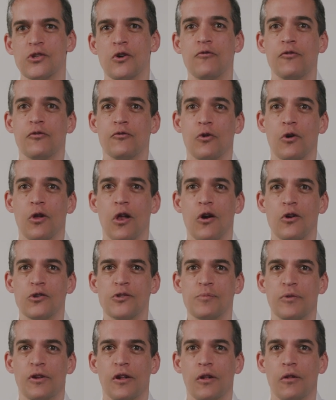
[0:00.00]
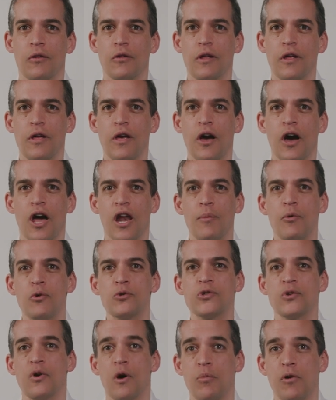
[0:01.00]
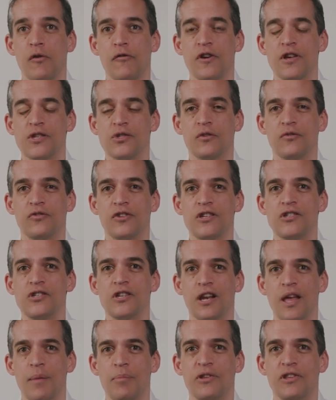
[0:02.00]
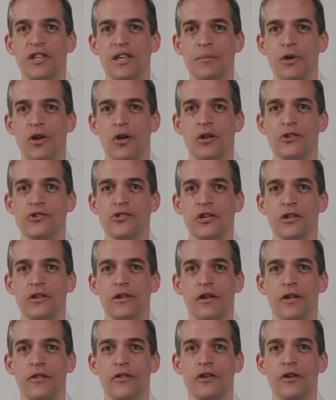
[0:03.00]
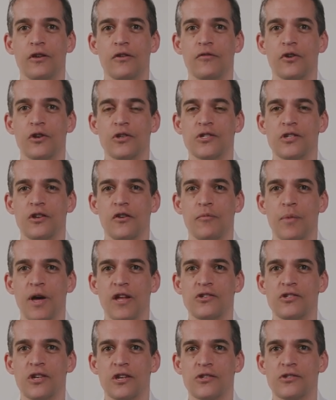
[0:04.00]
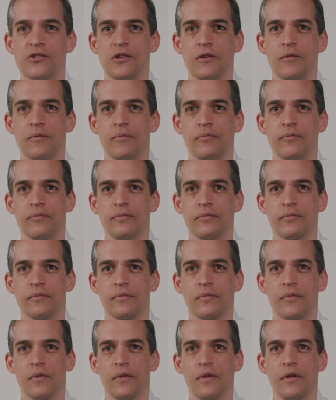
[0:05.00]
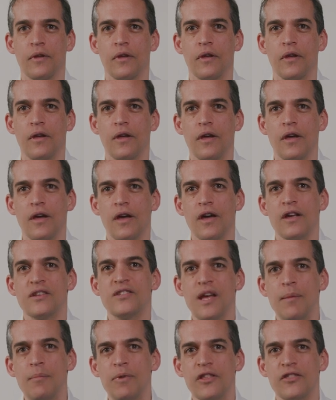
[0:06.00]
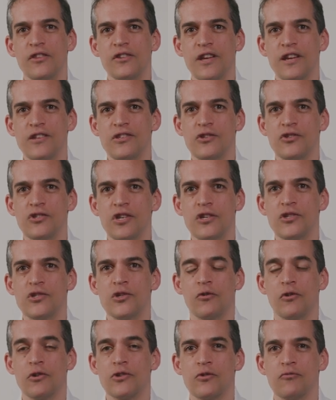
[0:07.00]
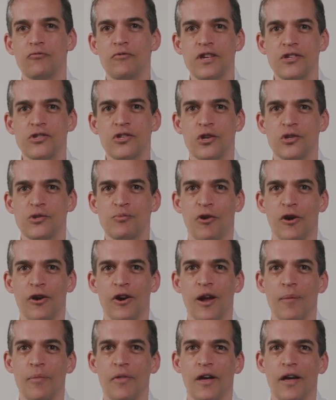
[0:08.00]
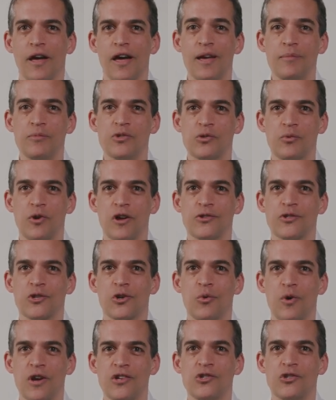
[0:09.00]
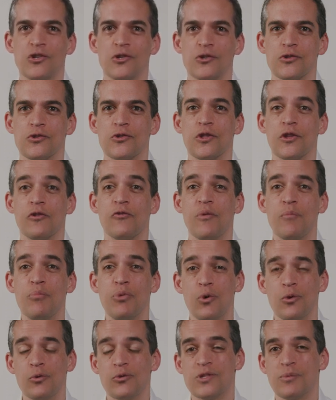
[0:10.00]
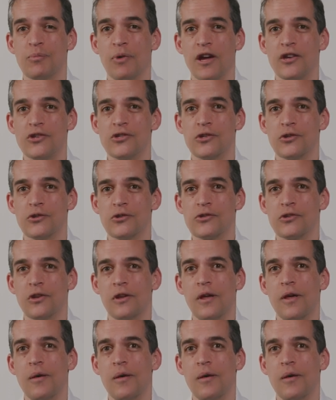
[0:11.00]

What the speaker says: Salford Royal Hospital, and I'm also a professor of digital epidemiology at the University of Manchester. Assembling the Data Jigsaw is a research program that aims to answer questions that are important to patients